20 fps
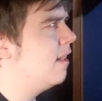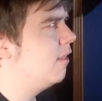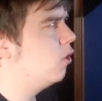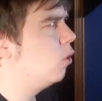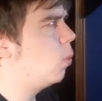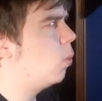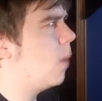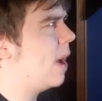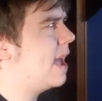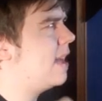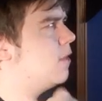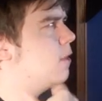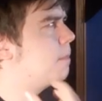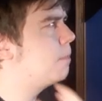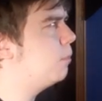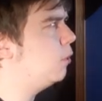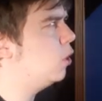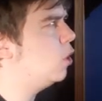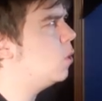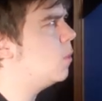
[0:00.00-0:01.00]
The way the
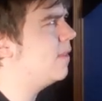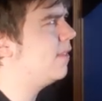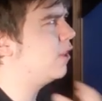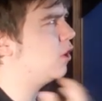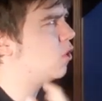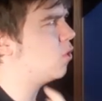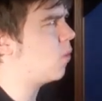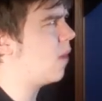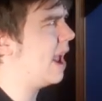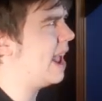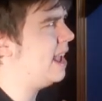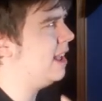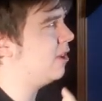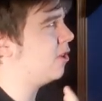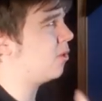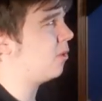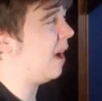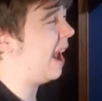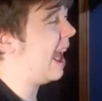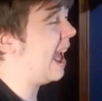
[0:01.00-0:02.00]
blue and the gray
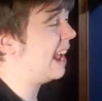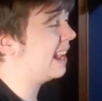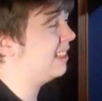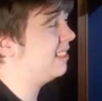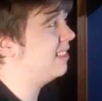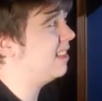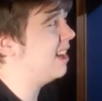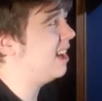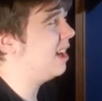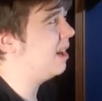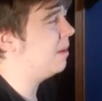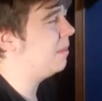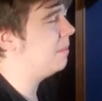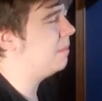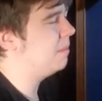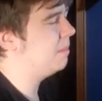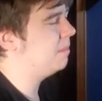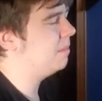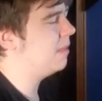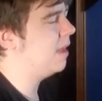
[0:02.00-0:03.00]
interact,
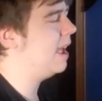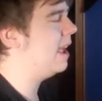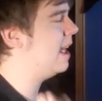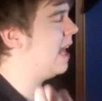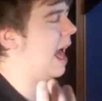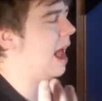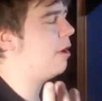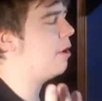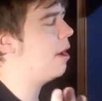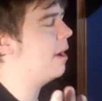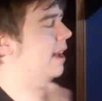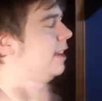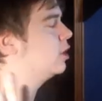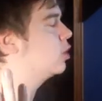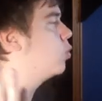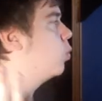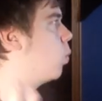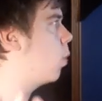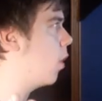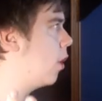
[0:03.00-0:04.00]
um, it, I don't know, it
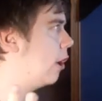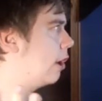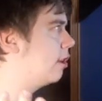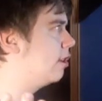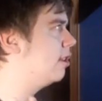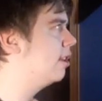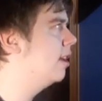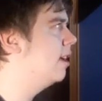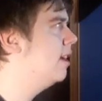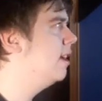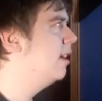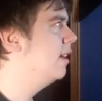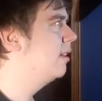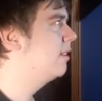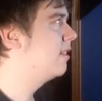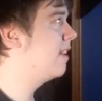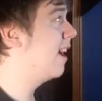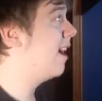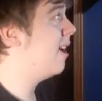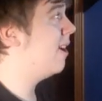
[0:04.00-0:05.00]
just works.
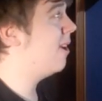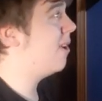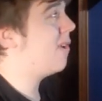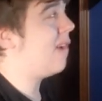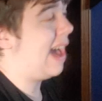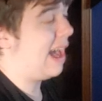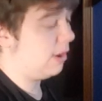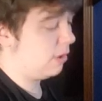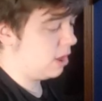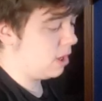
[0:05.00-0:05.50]
So I don't